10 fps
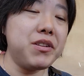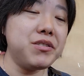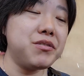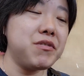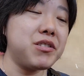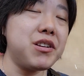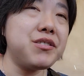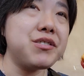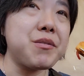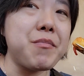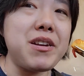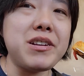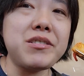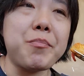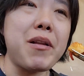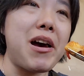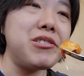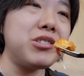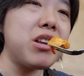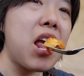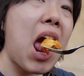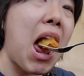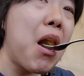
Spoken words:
But with this, it's amazing surprise.